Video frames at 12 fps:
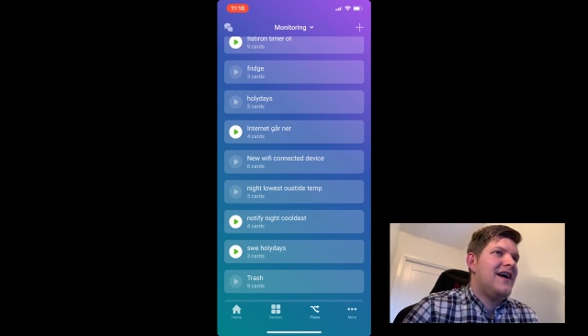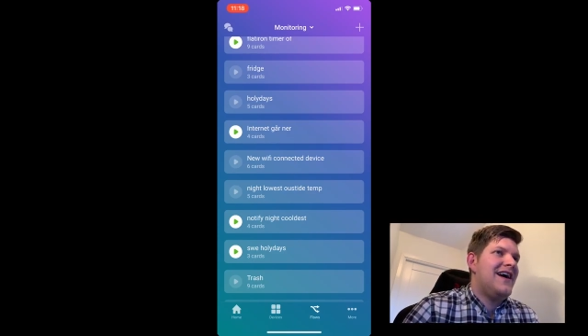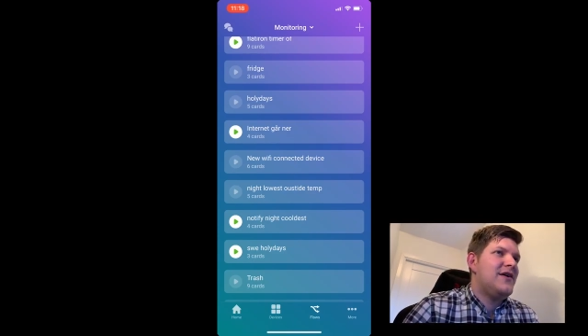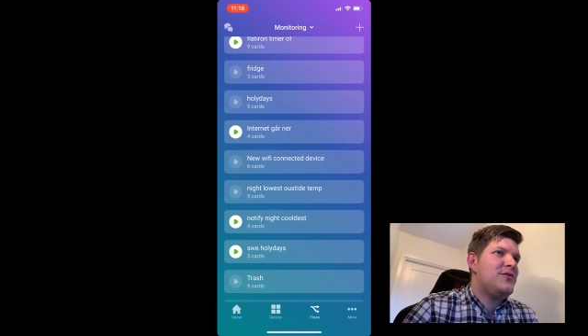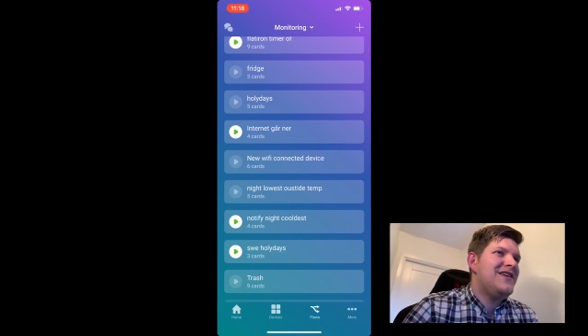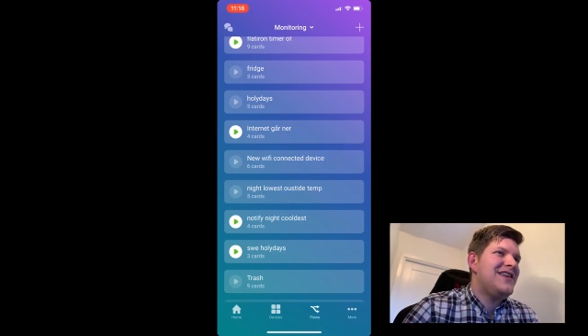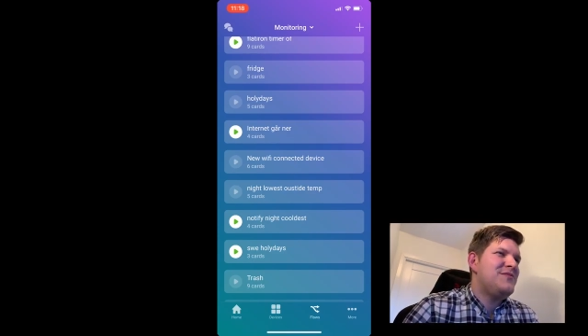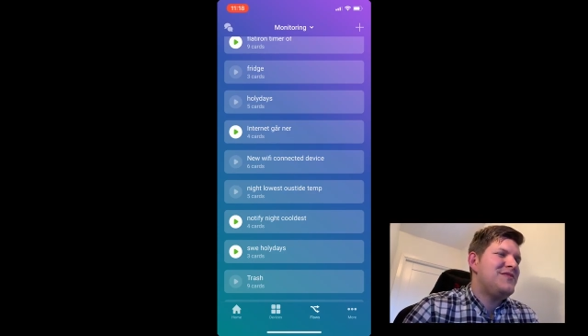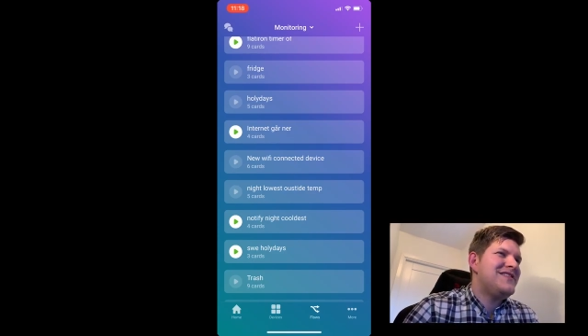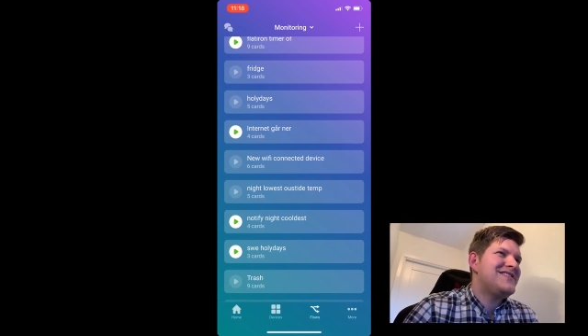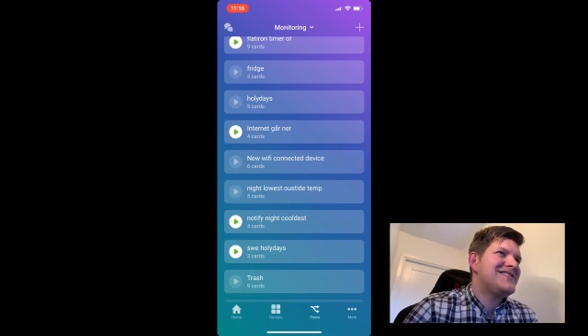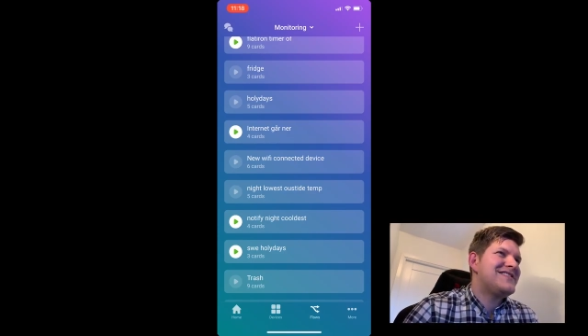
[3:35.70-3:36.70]
I really
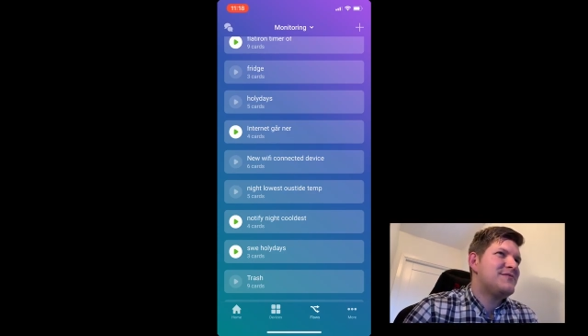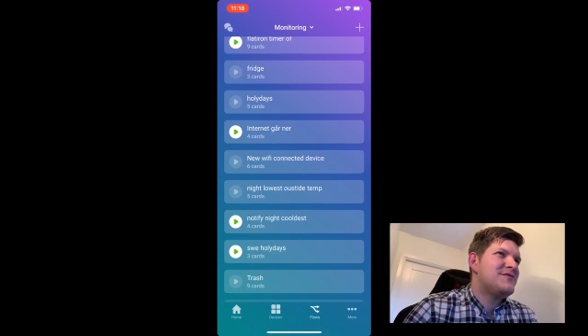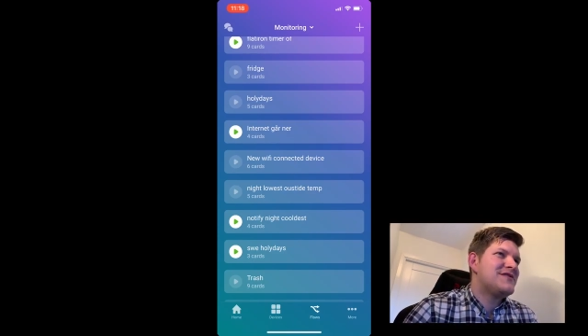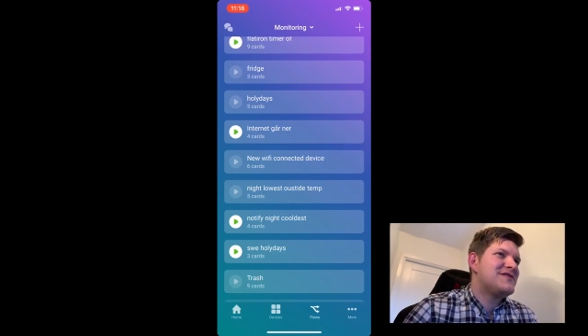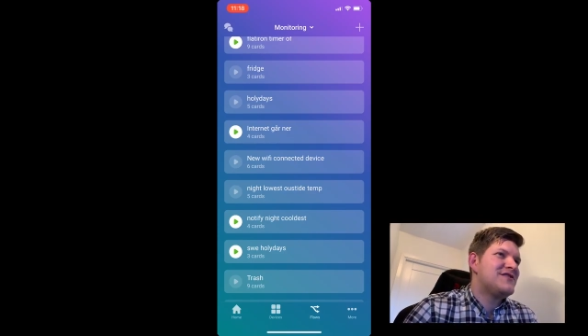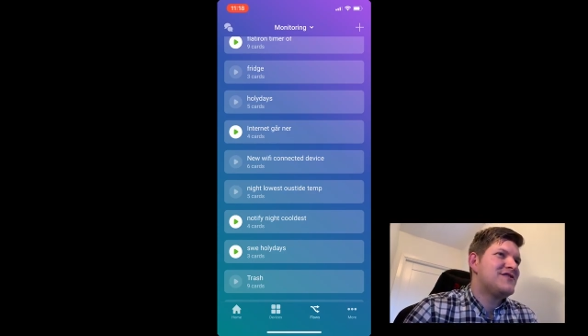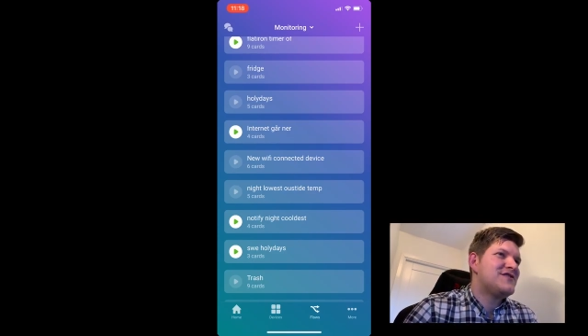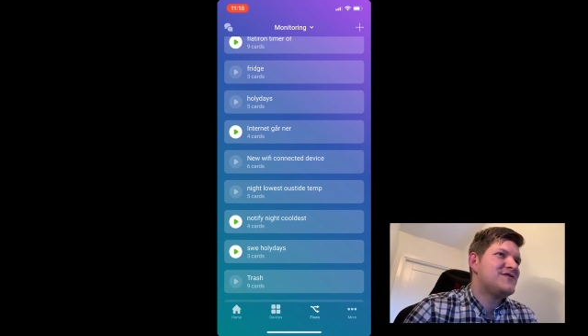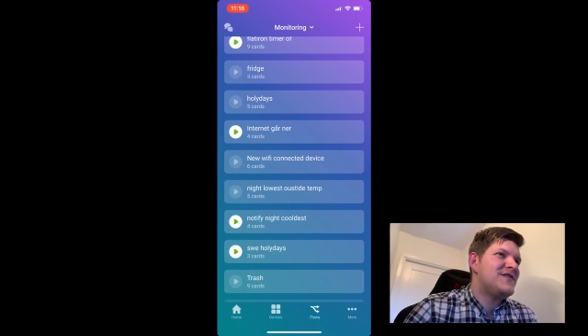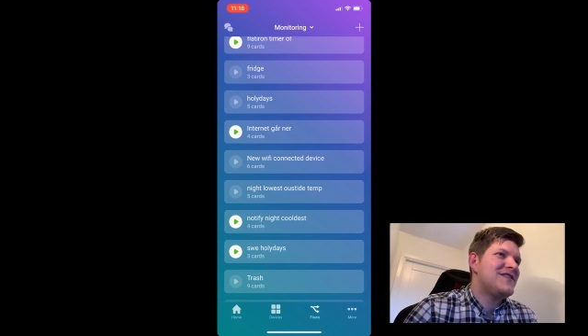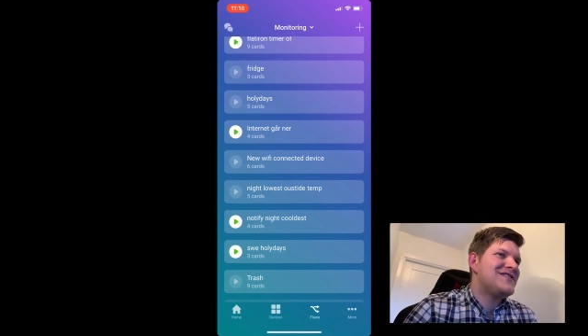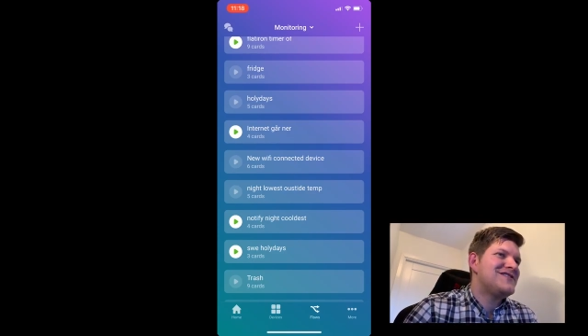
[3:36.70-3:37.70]
miss the search
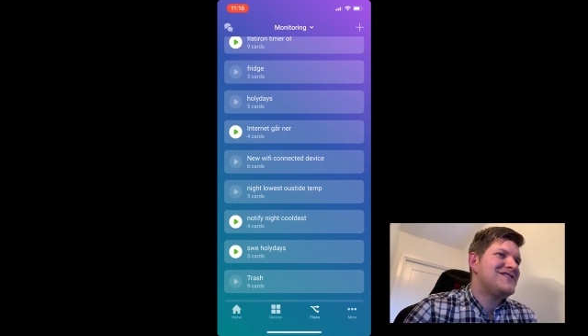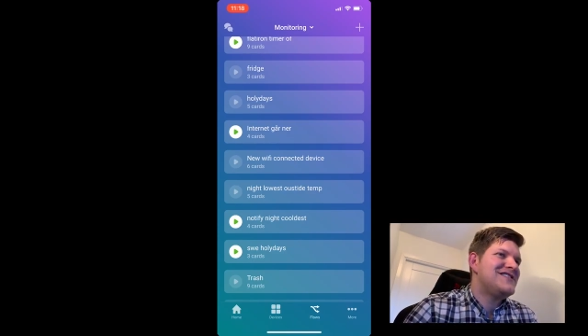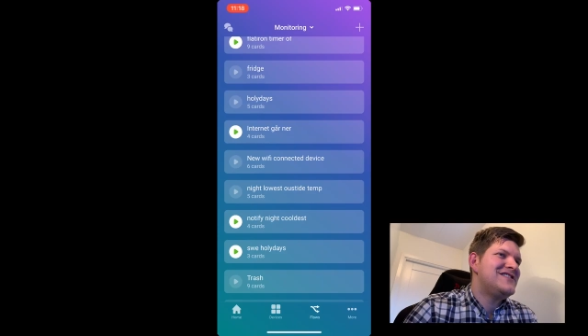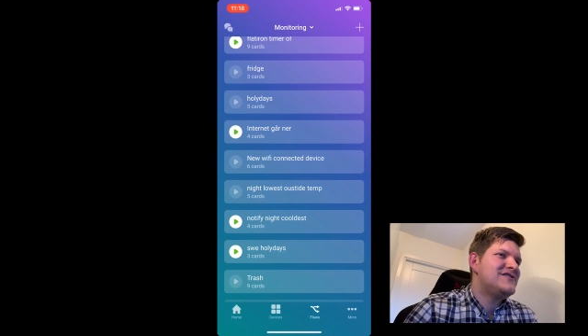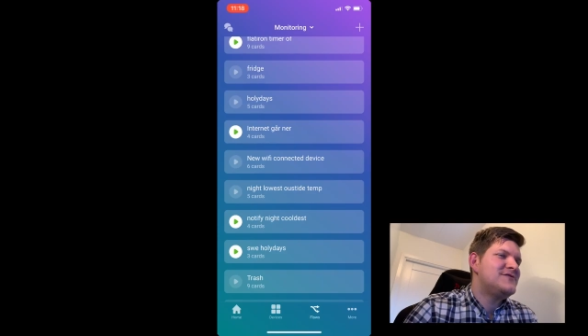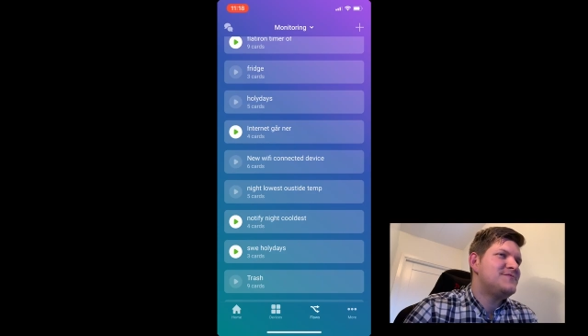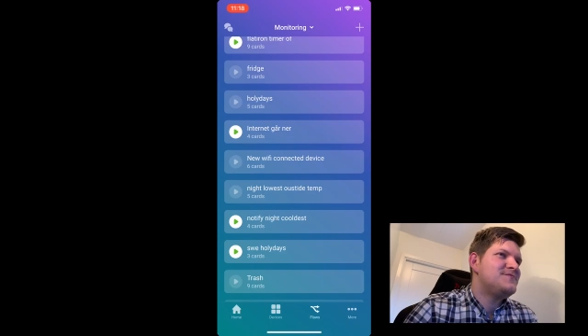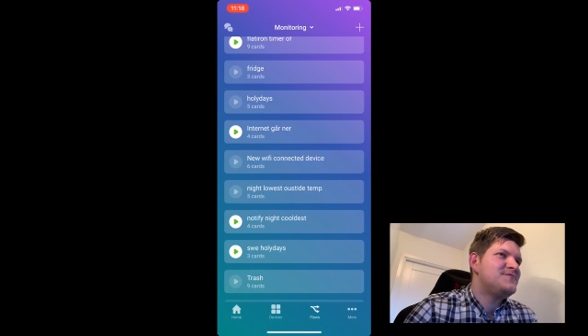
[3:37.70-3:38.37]
function here.